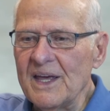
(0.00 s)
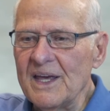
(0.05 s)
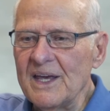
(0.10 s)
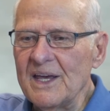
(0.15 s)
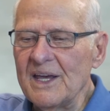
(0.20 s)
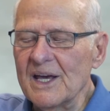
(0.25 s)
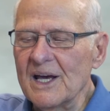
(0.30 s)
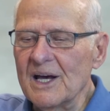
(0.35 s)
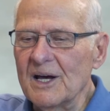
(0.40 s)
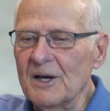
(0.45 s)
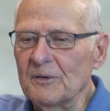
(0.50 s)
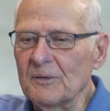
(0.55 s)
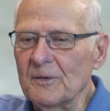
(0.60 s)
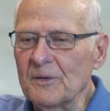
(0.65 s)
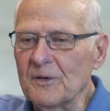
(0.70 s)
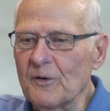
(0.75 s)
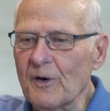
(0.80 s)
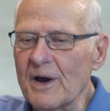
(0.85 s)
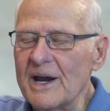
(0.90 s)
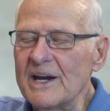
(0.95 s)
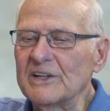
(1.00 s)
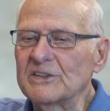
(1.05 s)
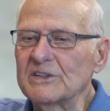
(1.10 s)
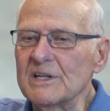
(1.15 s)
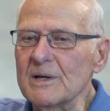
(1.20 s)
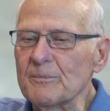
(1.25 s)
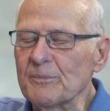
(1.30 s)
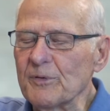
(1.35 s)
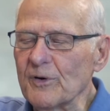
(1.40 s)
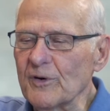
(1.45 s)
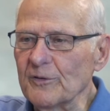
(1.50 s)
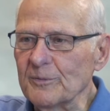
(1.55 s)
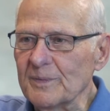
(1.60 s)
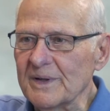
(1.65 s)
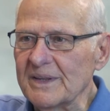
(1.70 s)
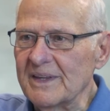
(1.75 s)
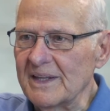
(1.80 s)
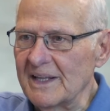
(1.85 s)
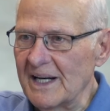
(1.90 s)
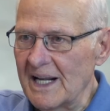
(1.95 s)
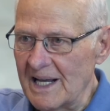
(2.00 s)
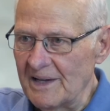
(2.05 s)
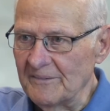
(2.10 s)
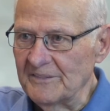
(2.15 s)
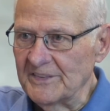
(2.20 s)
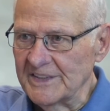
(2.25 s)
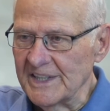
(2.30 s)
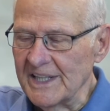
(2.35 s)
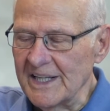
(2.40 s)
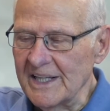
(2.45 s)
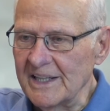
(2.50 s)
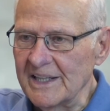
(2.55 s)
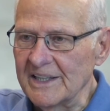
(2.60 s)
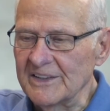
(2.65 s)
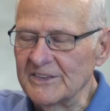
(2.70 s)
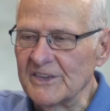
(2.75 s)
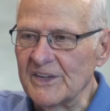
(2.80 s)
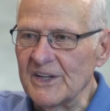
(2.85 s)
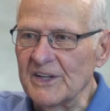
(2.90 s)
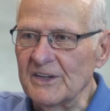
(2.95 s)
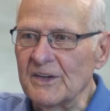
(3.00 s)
The greatest improvement that I've seen is